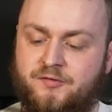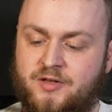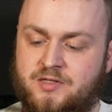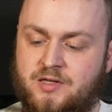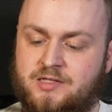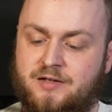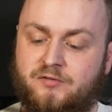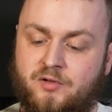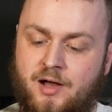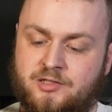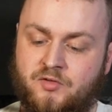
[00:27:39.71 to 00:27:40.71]
physics, and
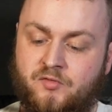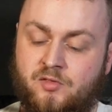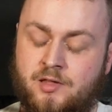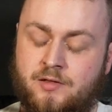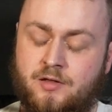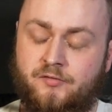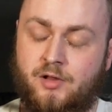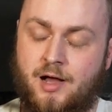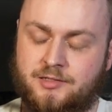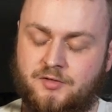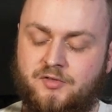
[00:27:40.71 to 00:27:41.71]

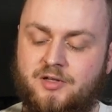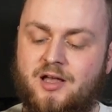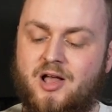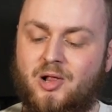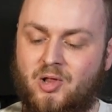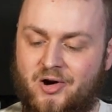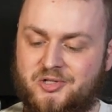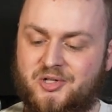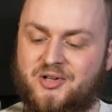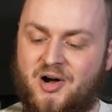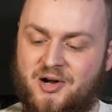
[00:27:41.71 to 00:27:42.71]
philosophy
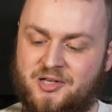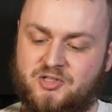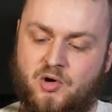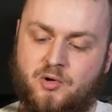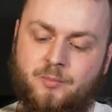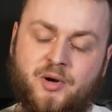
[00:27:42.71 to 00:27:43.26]
largely on his own,